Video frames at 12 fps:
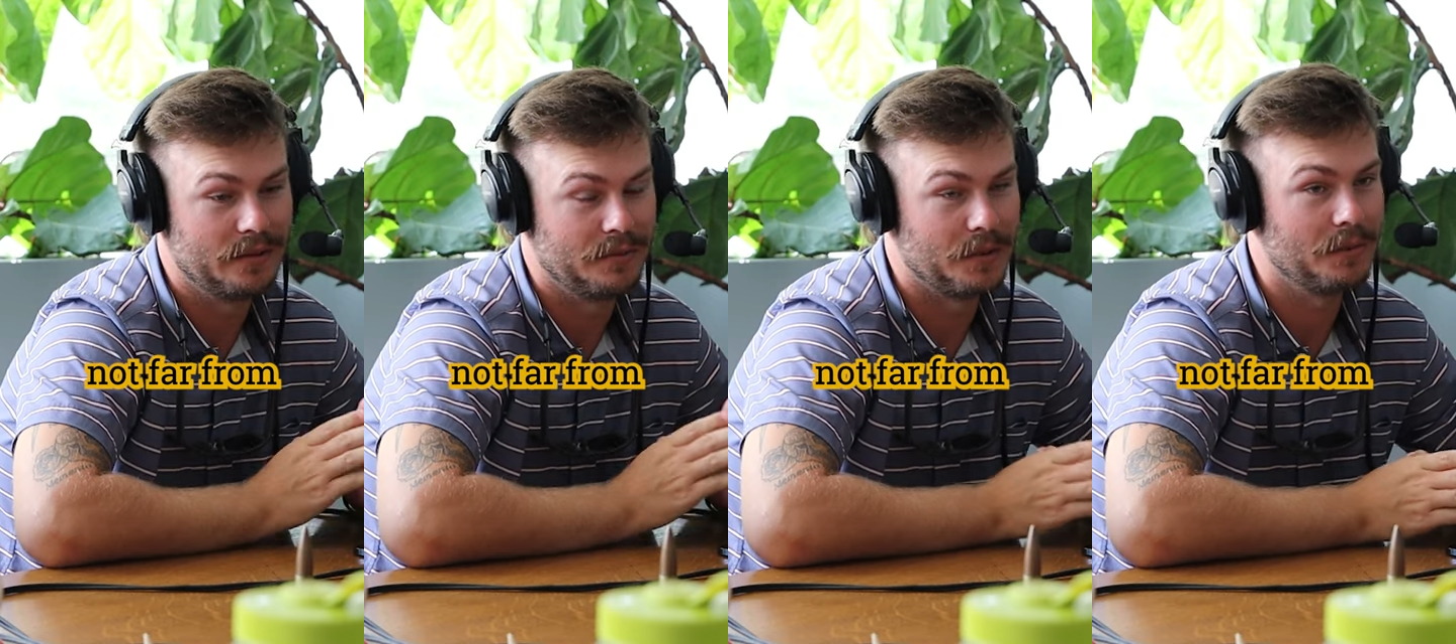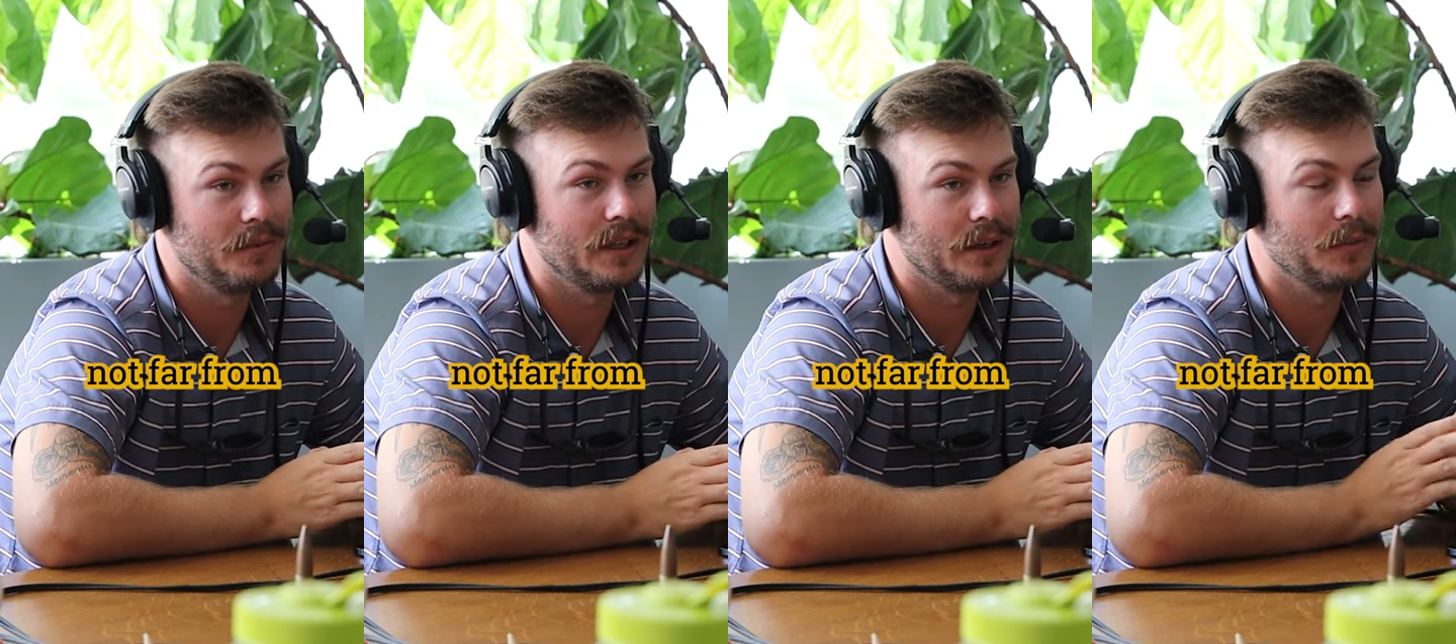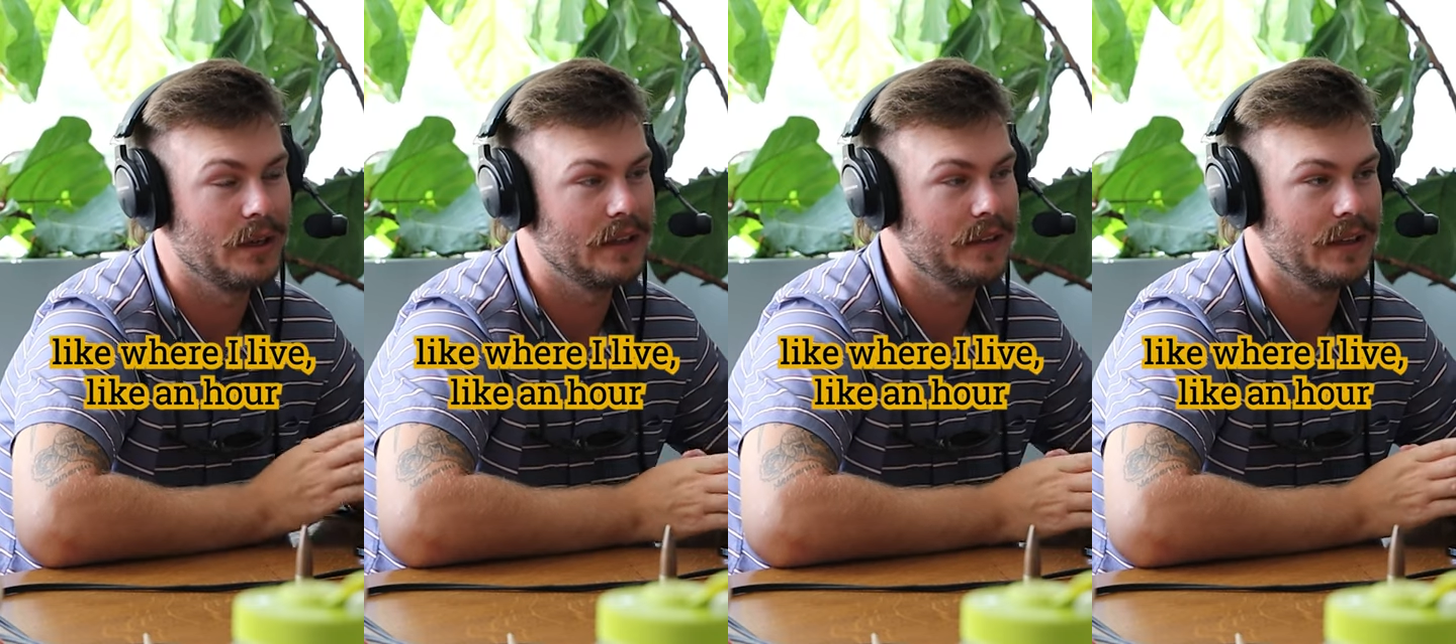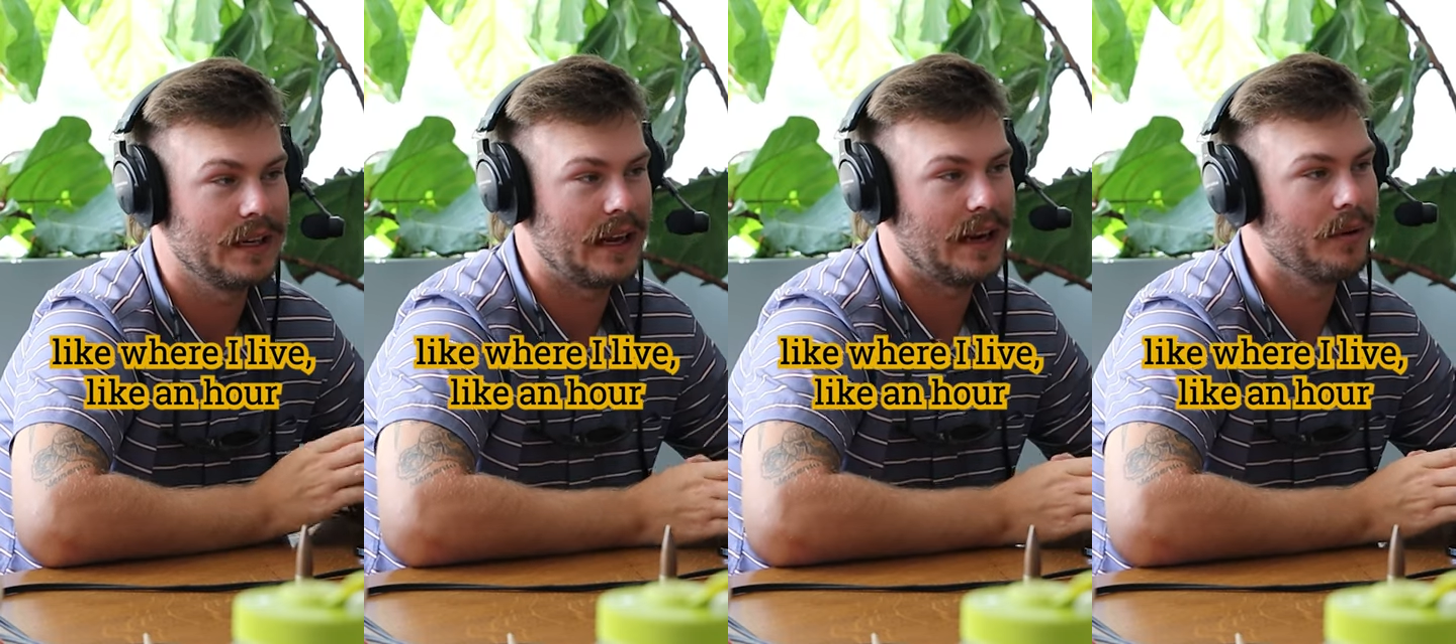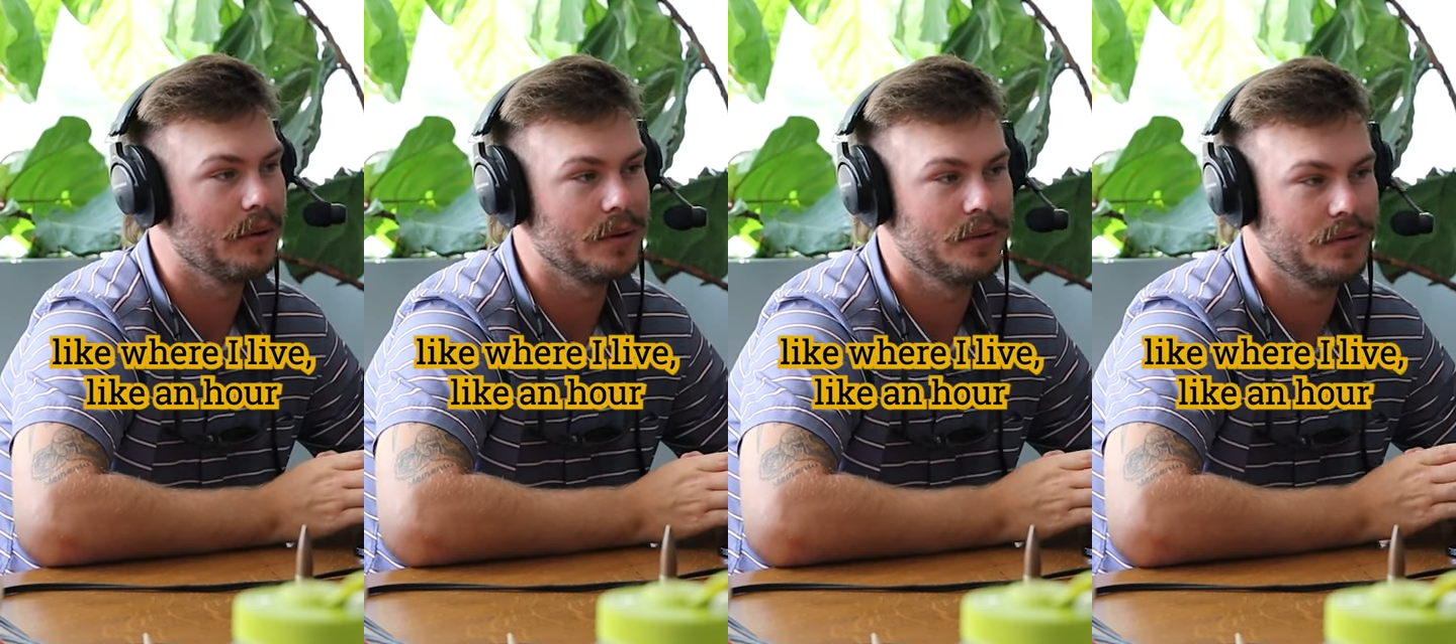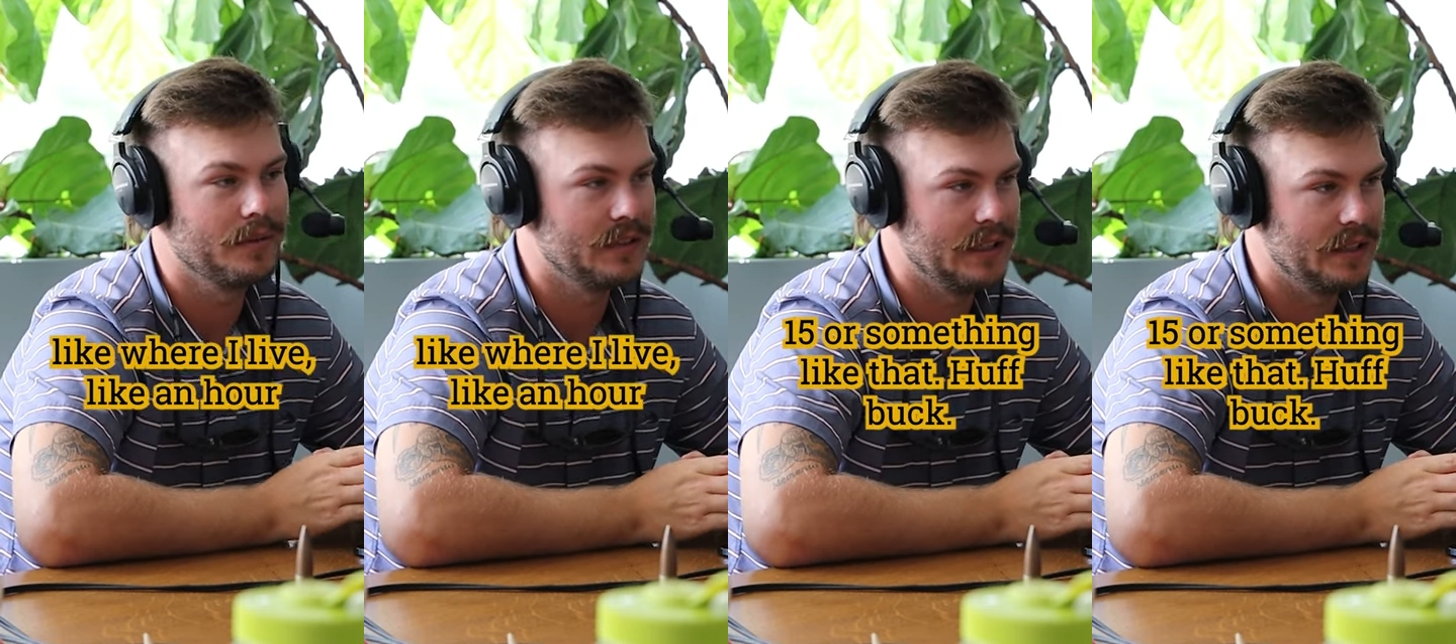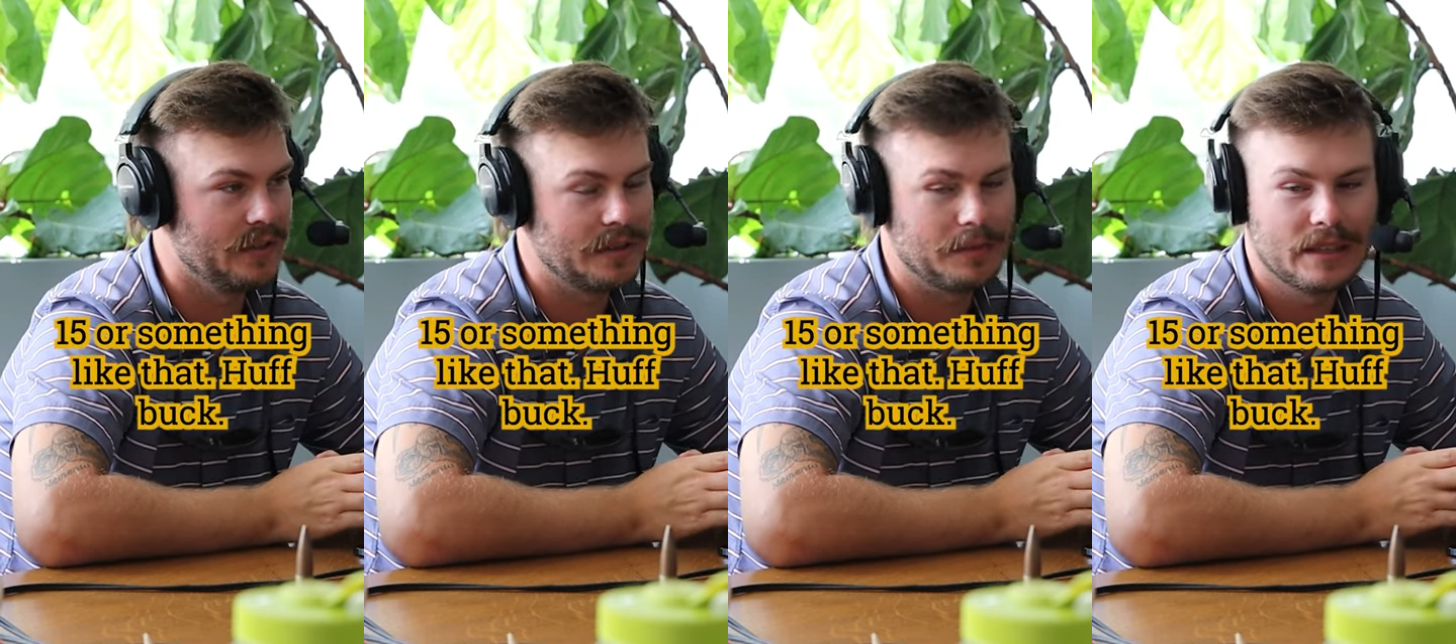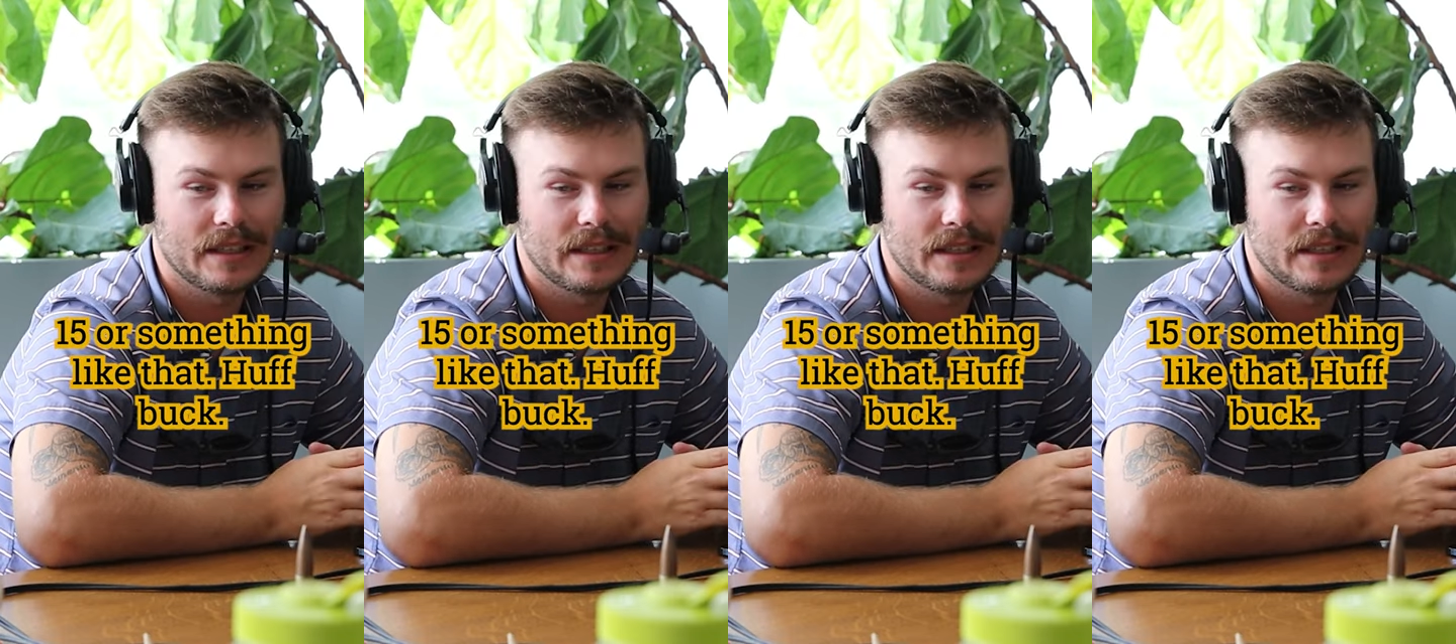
from like where I live, like an hour 15 mm-hmm. or